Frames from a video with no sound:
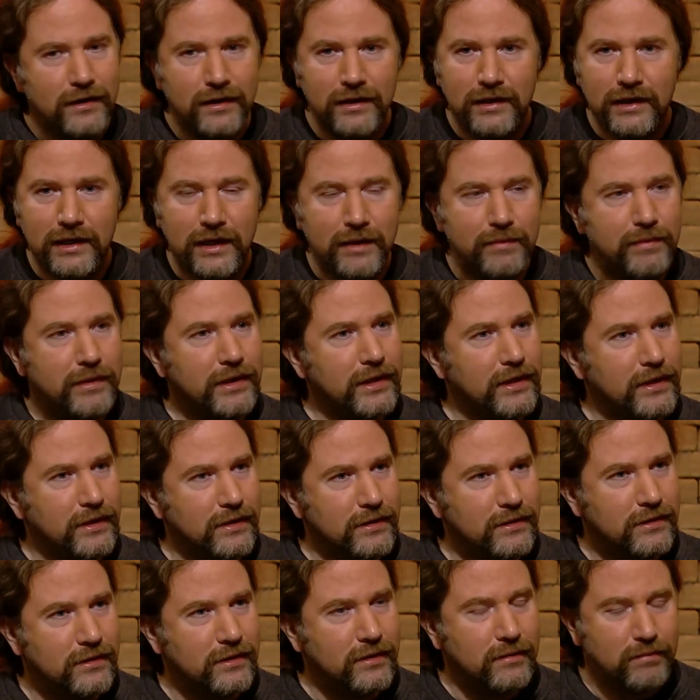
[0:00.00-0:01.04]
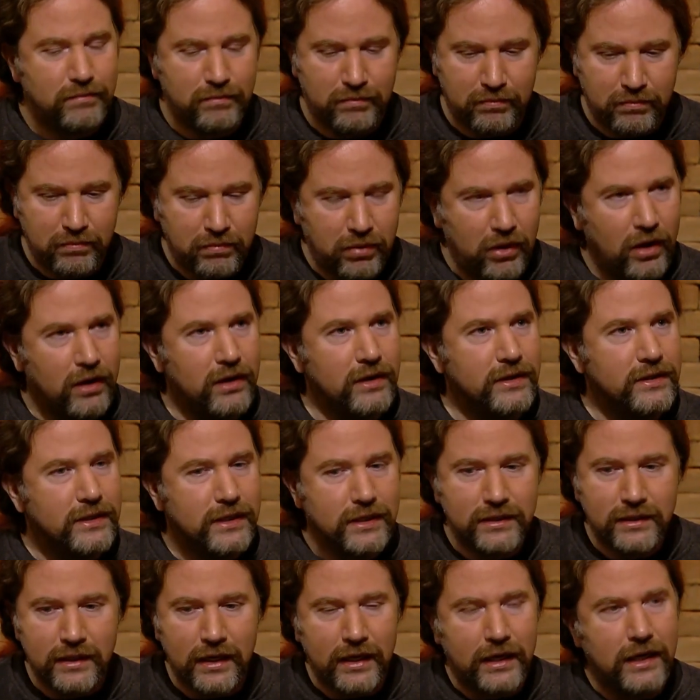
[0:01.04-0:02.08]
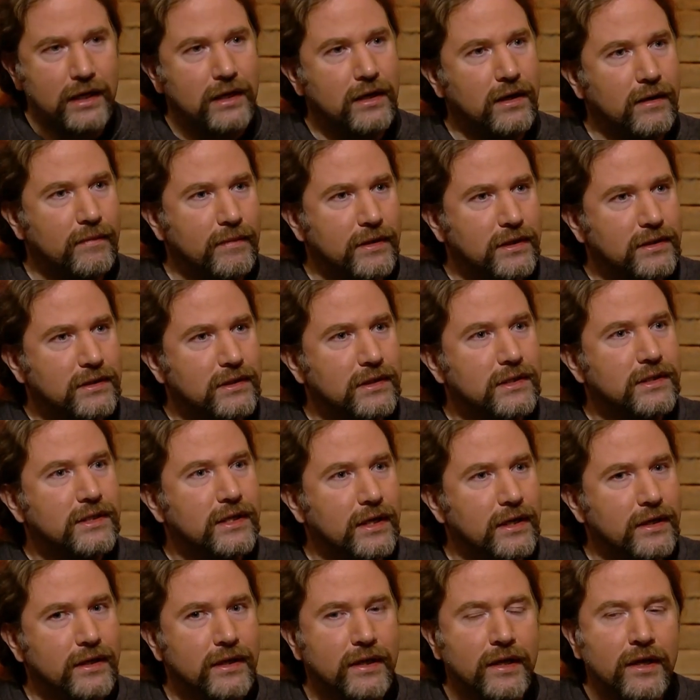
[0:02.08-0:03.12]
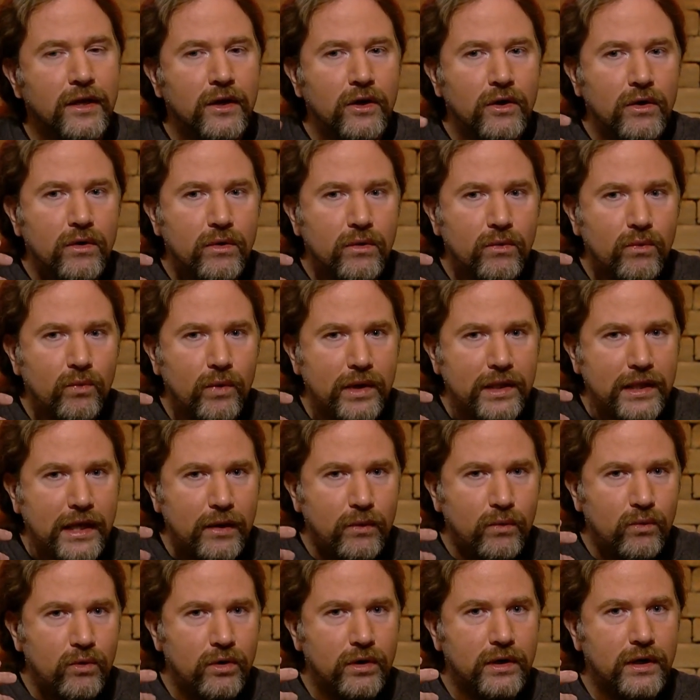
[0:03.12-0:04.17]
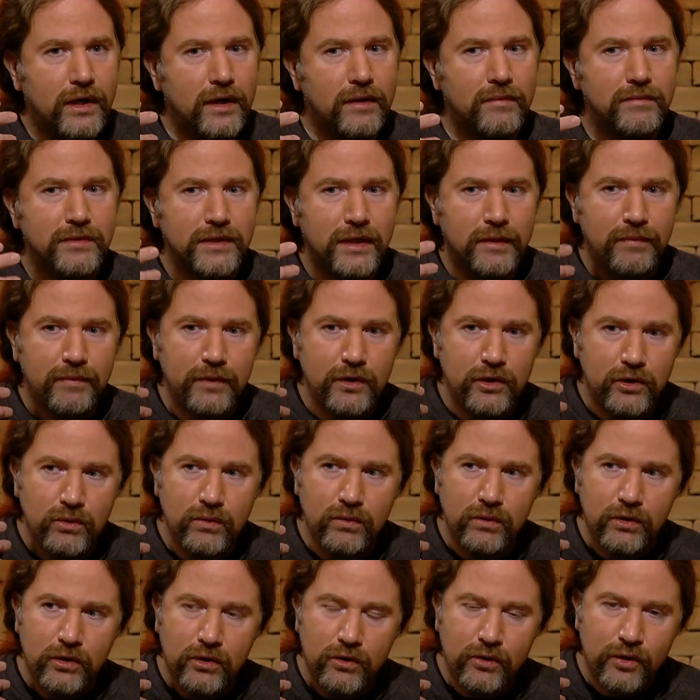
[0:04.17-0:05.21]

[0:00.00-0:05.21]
Lebanese politics, economics, society? When that word comes up and you're